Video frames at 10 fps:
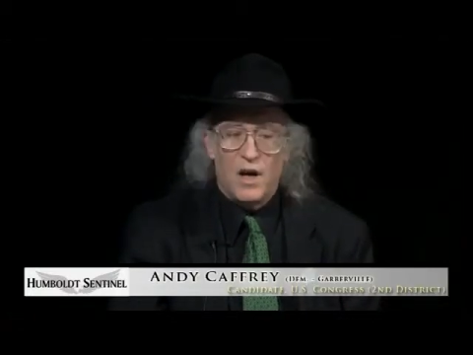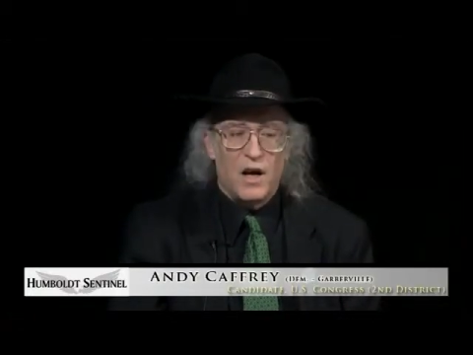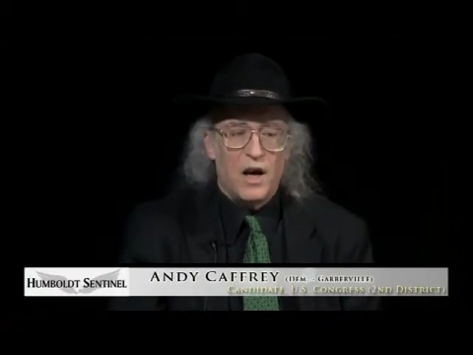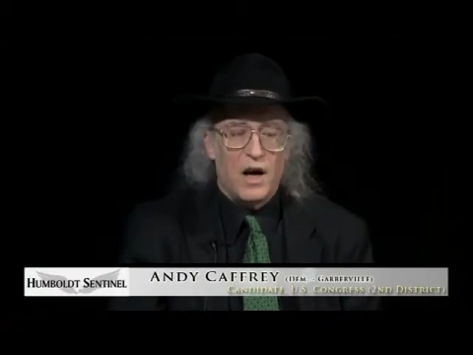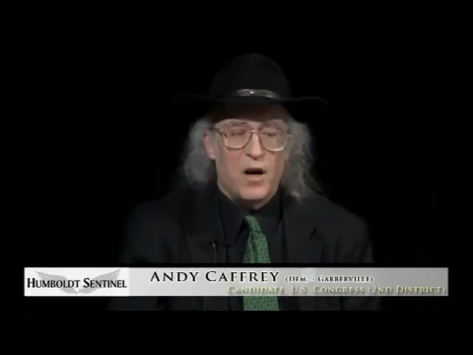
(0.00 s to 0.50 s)

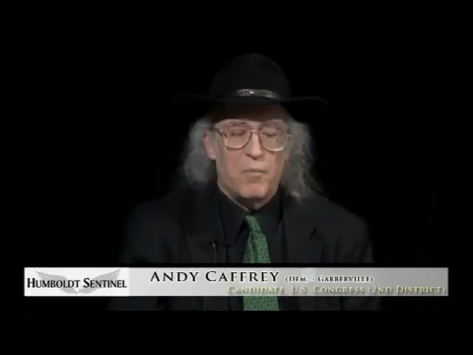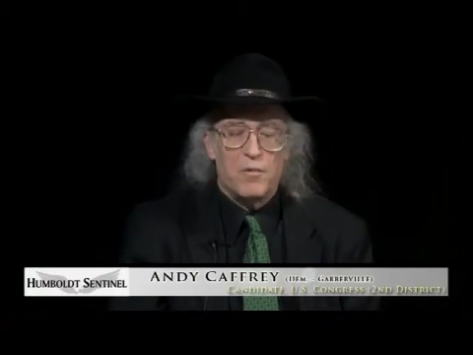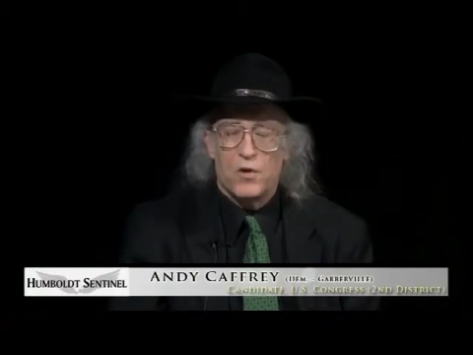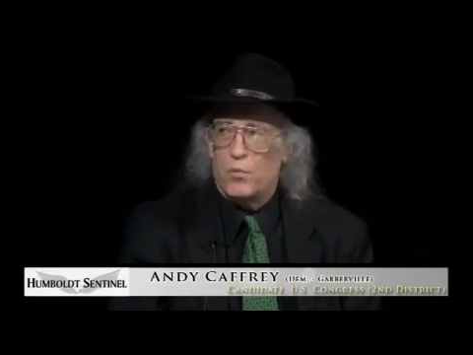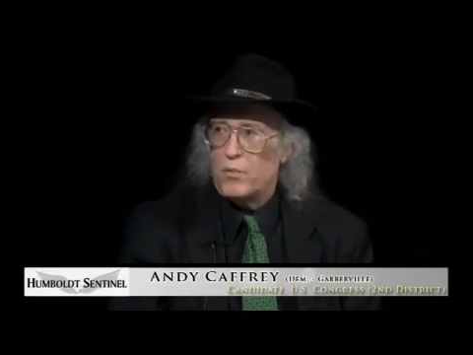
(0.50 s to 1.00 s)

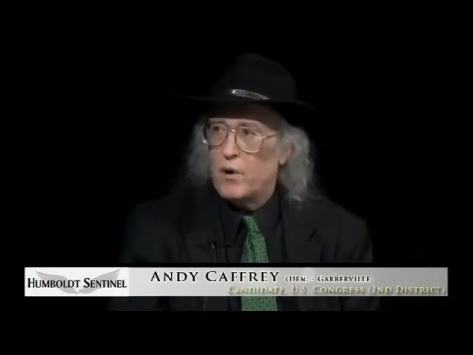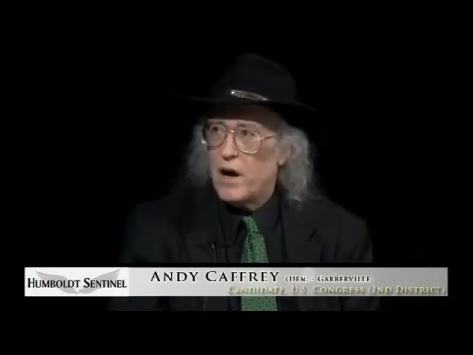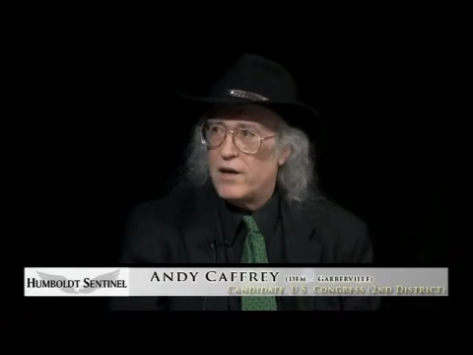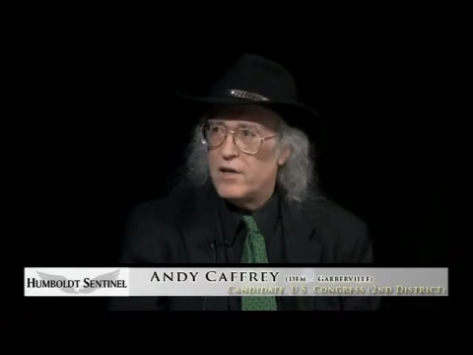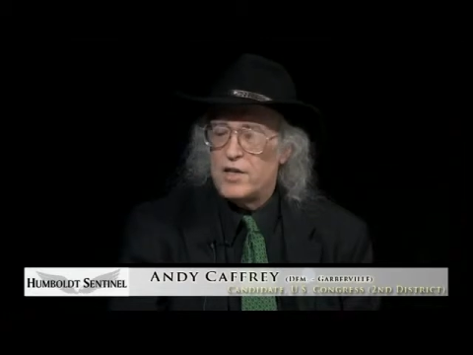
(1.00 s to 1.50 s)
sole
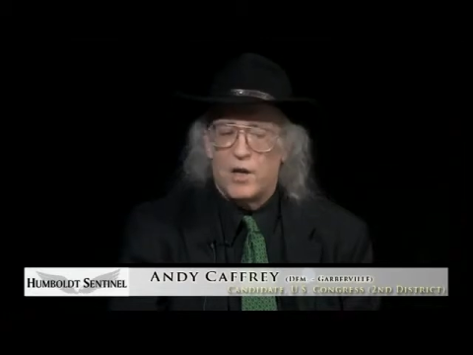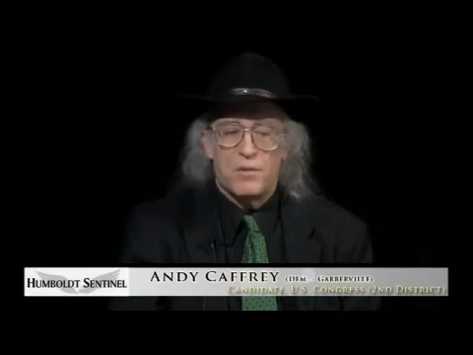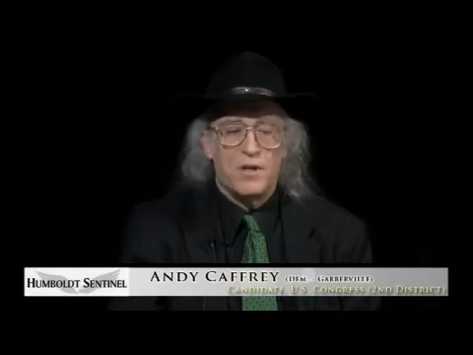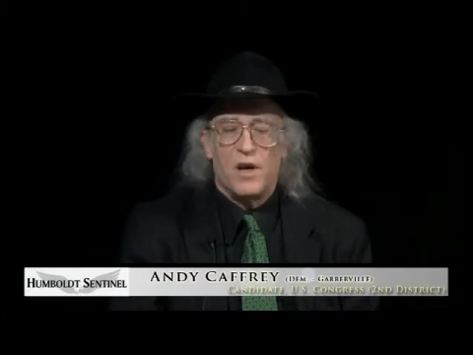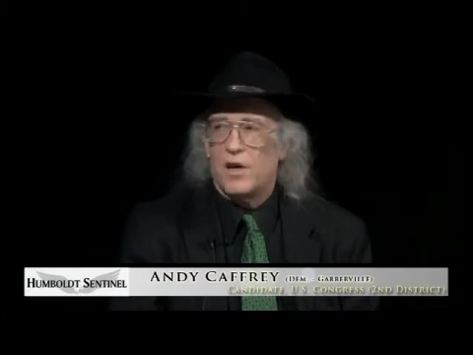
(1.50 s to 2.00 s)

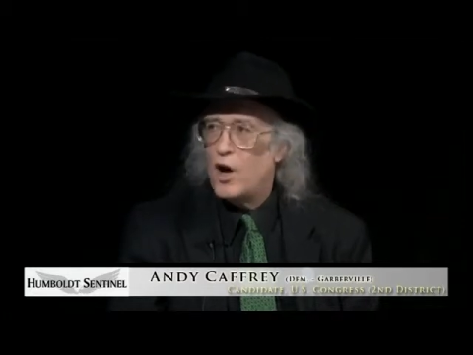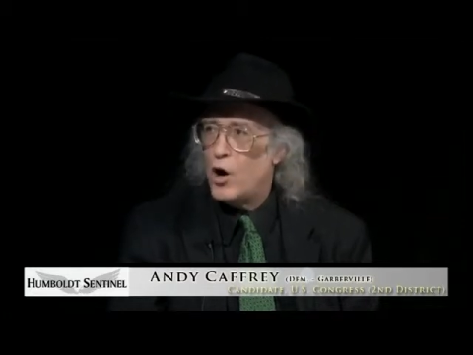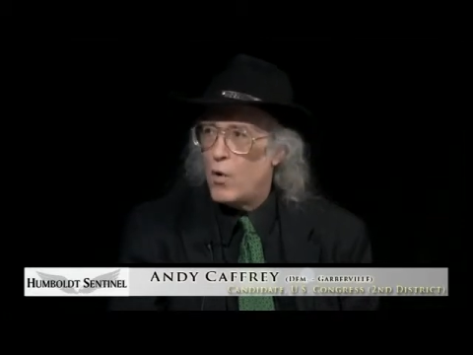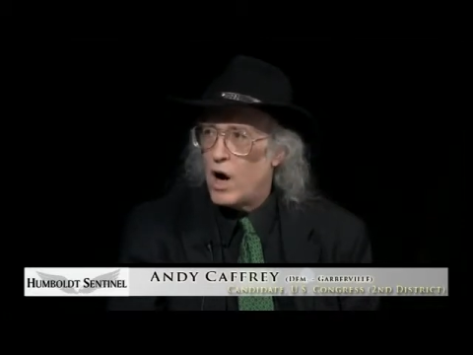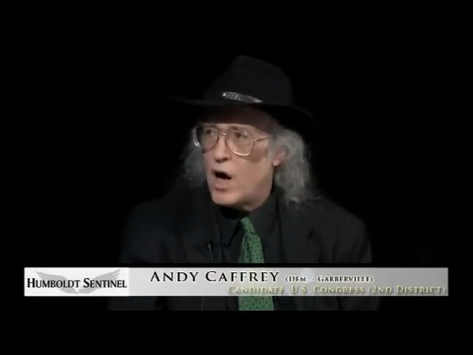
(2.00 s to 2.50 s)
proprietorships,
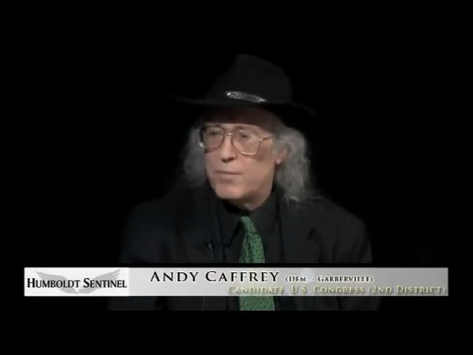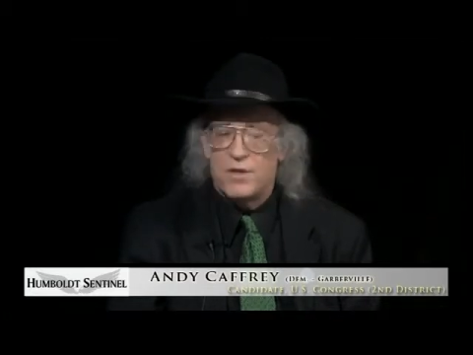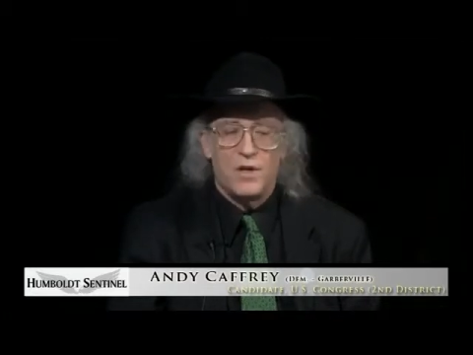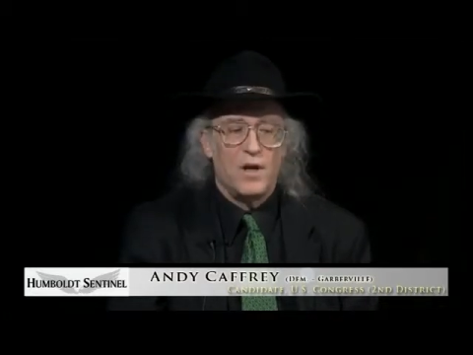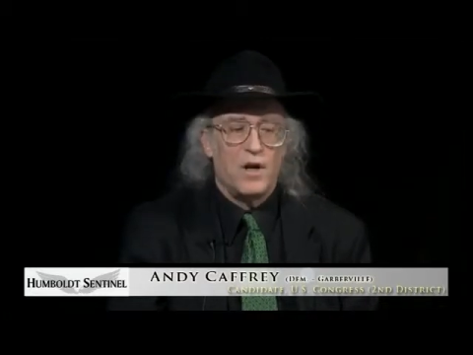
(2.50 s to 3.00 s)

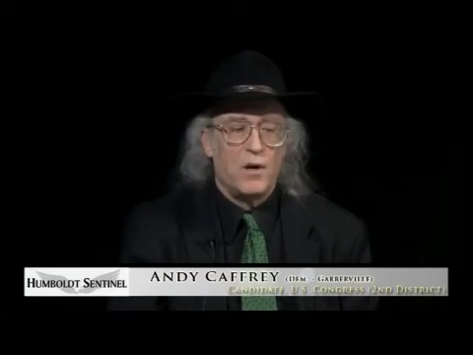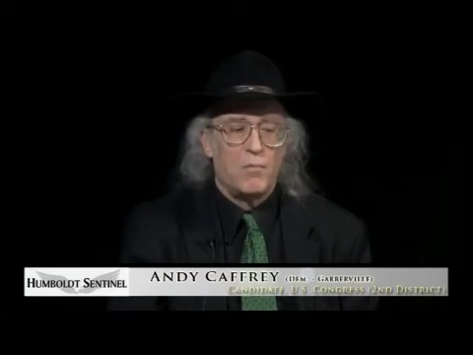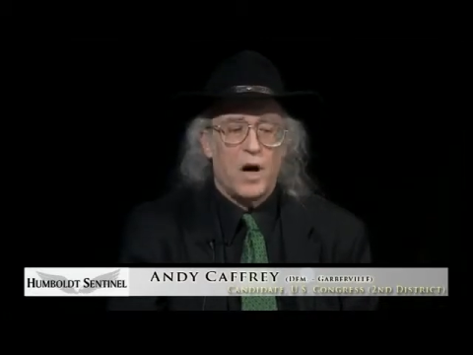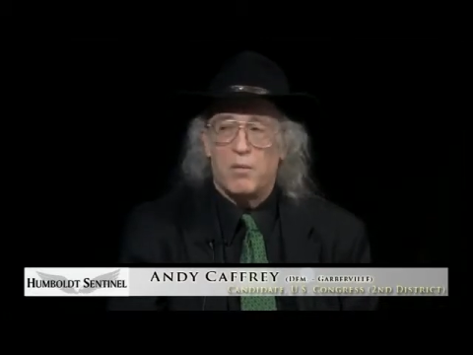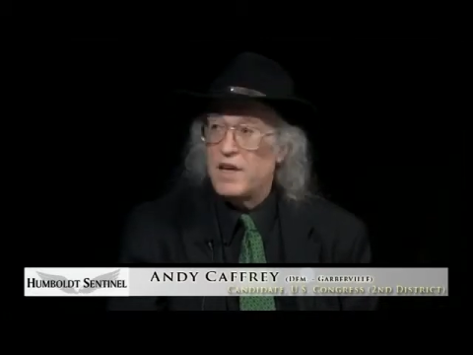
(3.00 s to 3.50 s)
co-ops,
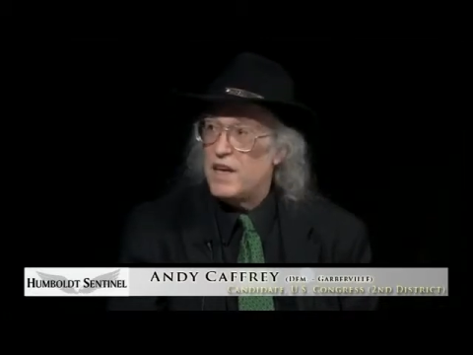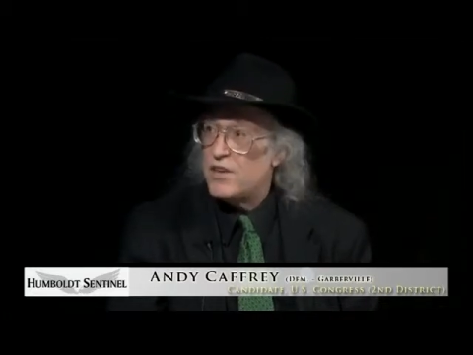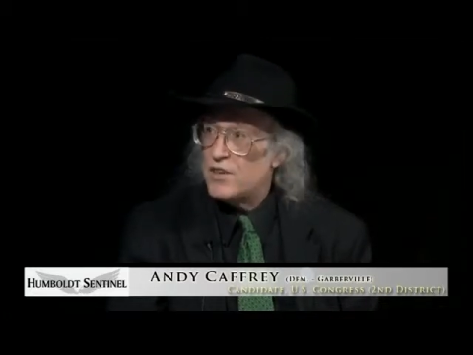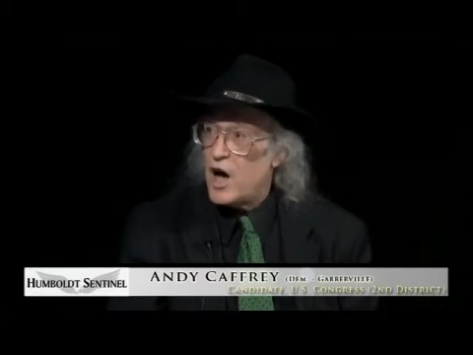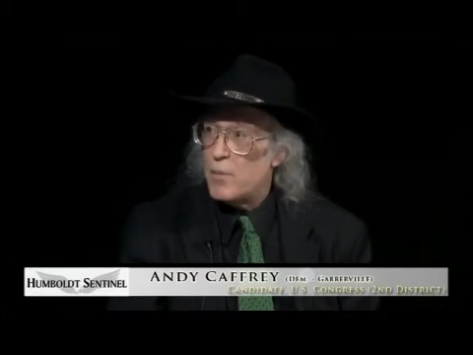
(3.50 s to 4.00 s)
probably
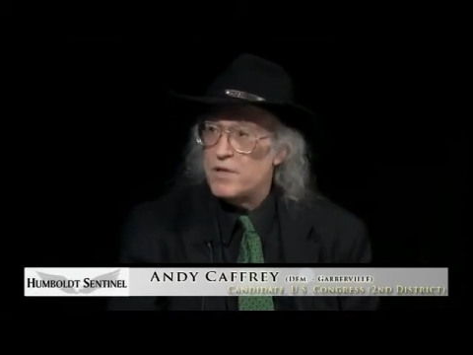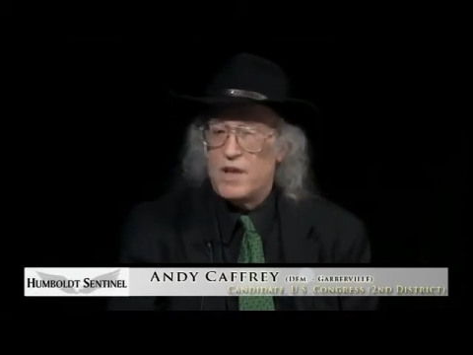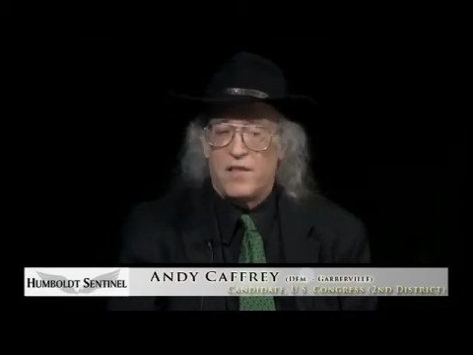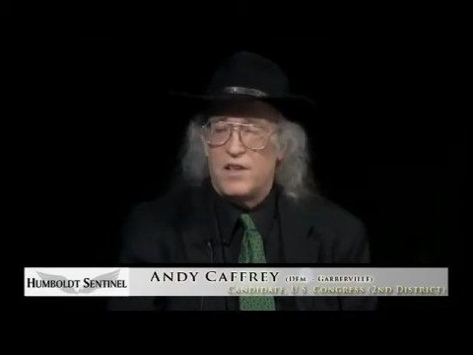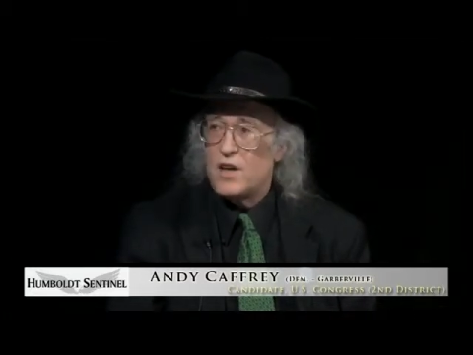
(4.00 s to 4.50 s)
ESOPs,
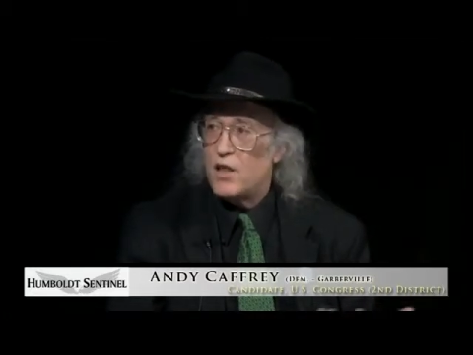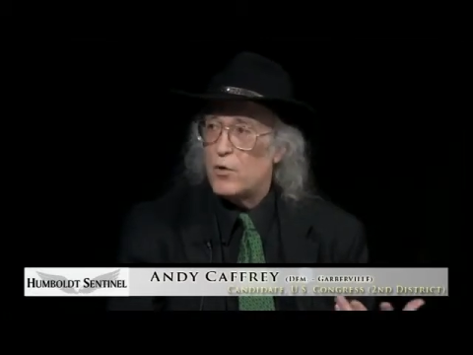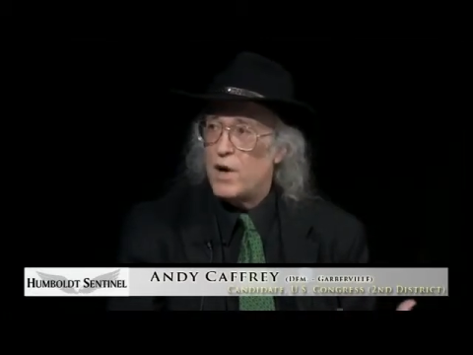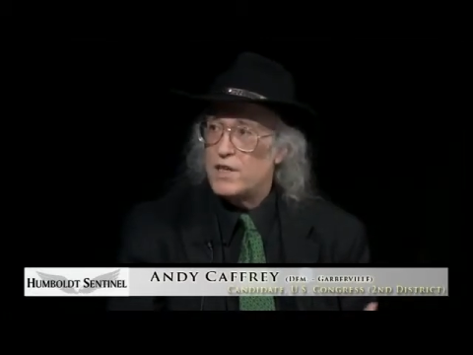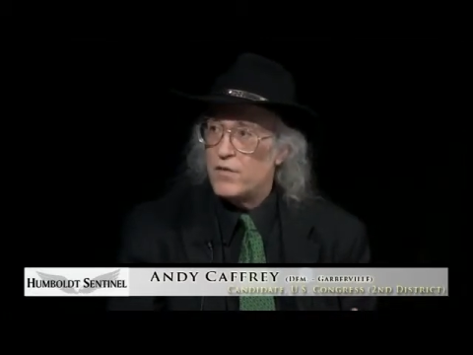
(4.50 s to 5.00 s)
and these other
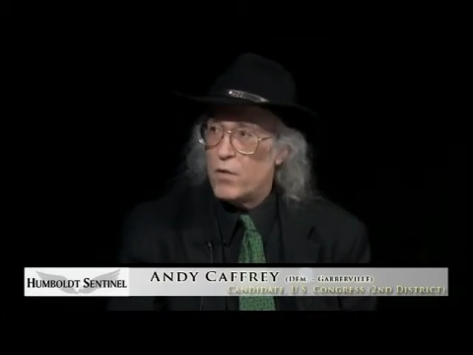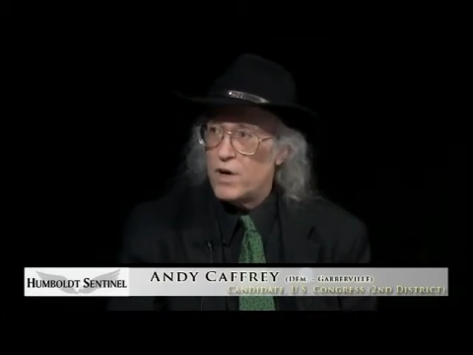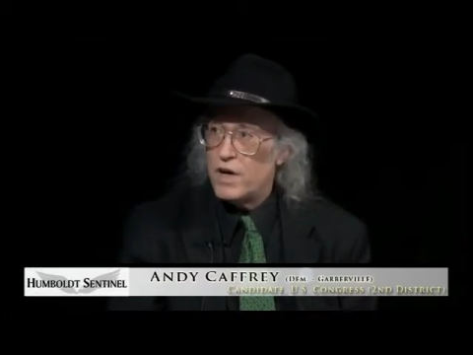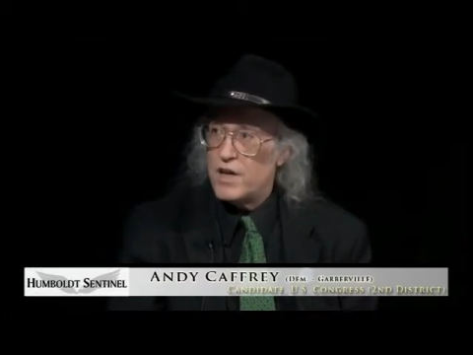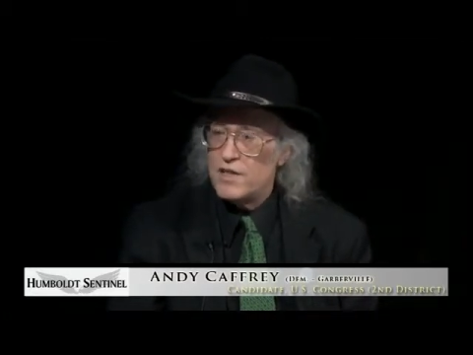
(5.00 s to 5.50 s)
ways of
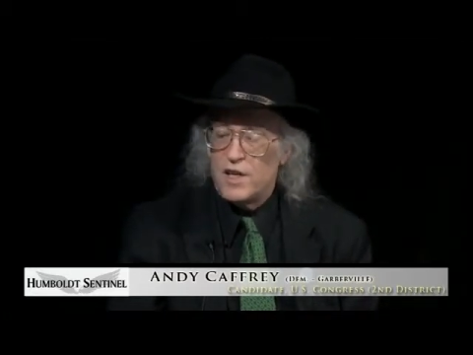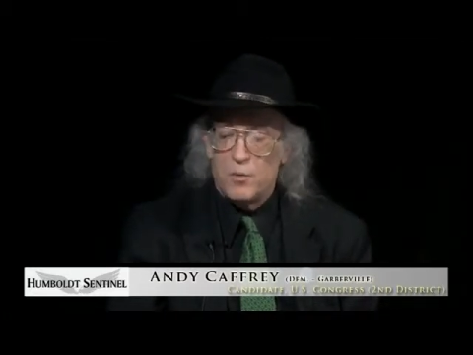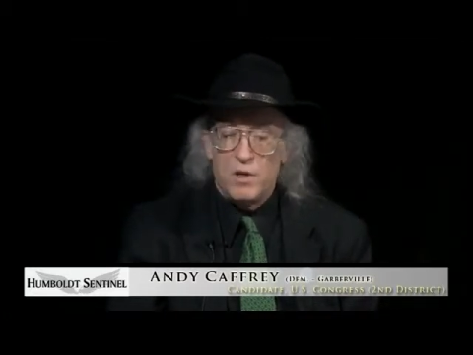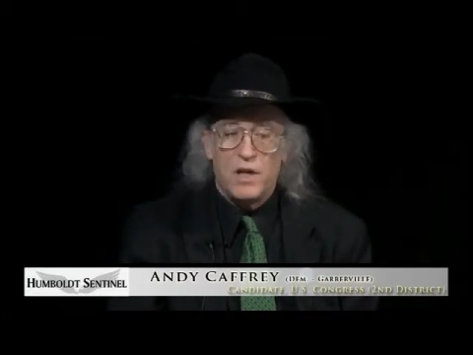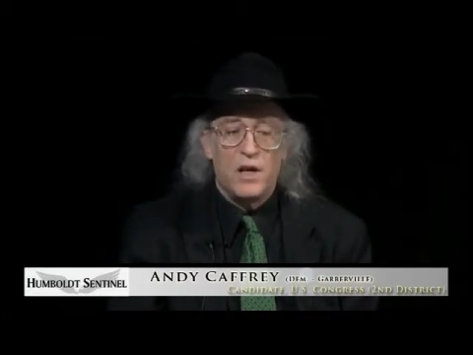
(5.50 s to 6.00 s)
organizing the
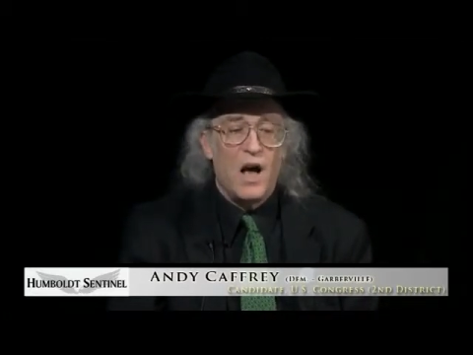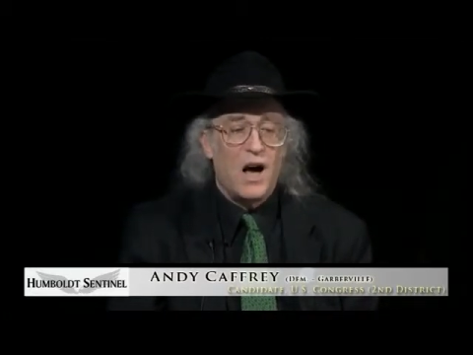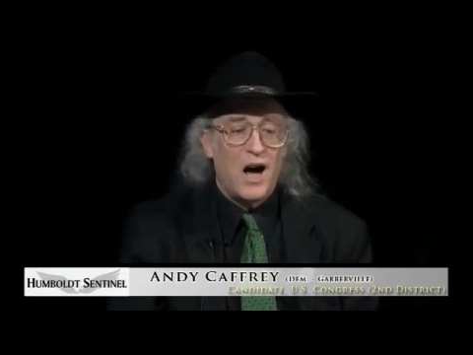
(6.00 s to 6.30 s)
community.